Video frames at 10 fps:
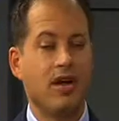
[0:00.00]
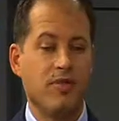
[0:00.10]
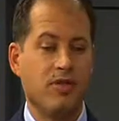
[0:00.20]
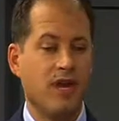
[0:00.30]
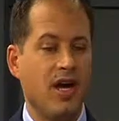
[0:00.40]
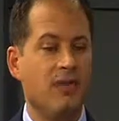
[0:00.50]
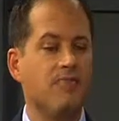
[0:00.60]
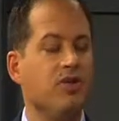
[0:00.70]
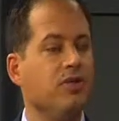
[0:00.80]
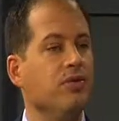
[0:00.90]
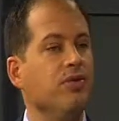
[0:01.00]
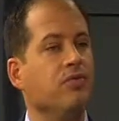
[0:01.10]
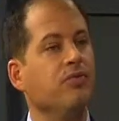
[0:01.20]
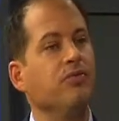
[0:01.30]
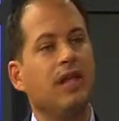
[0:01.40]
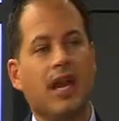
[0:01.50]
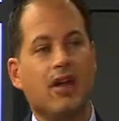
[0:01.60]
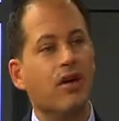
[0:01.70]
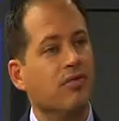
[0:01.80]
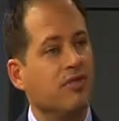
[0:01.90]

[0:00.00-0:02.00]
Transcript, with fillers: it comes time to let it go